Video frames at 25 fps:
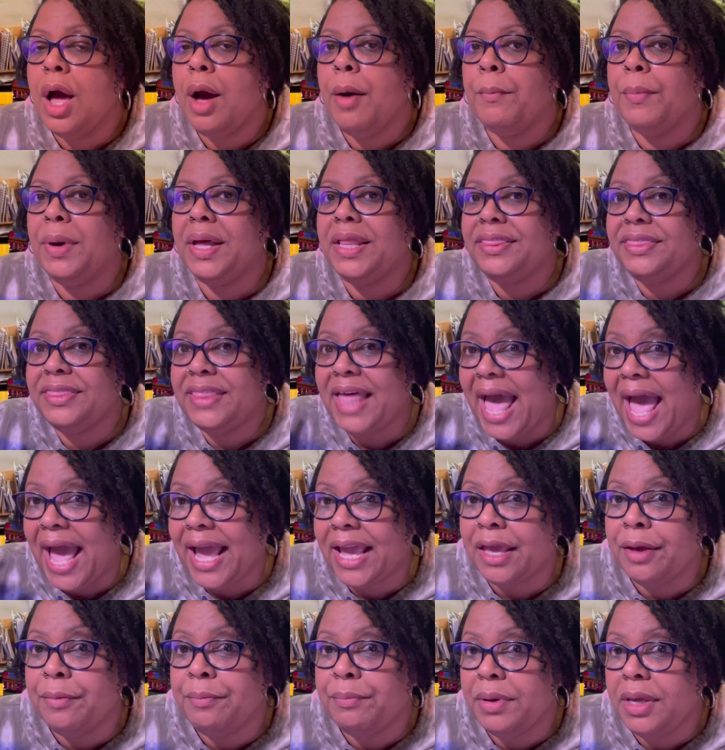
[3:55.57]
but that
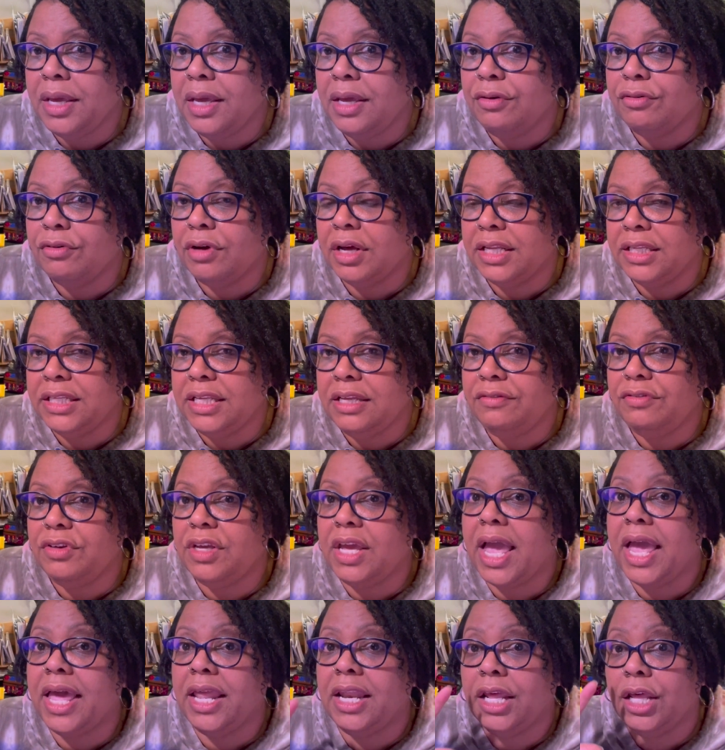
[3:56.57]
can be
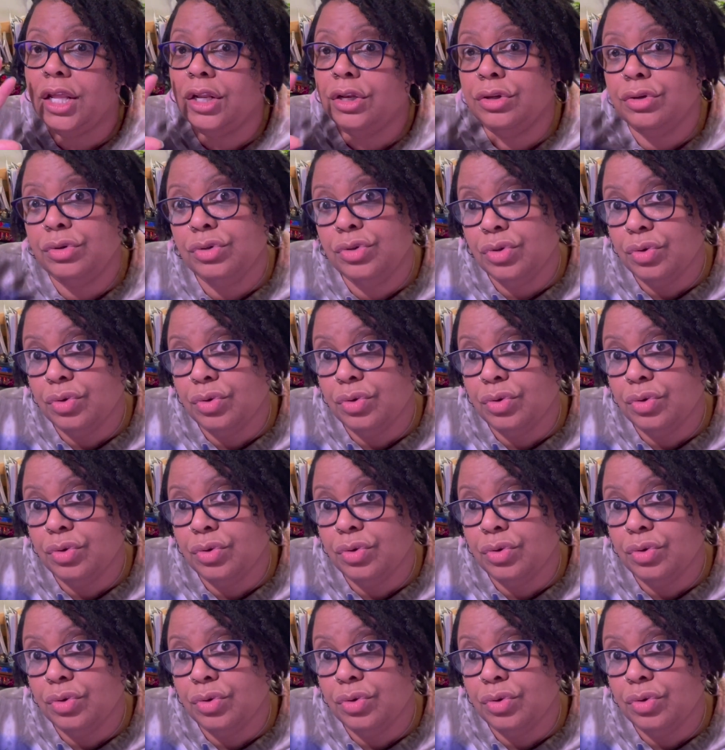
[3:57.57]
alleviated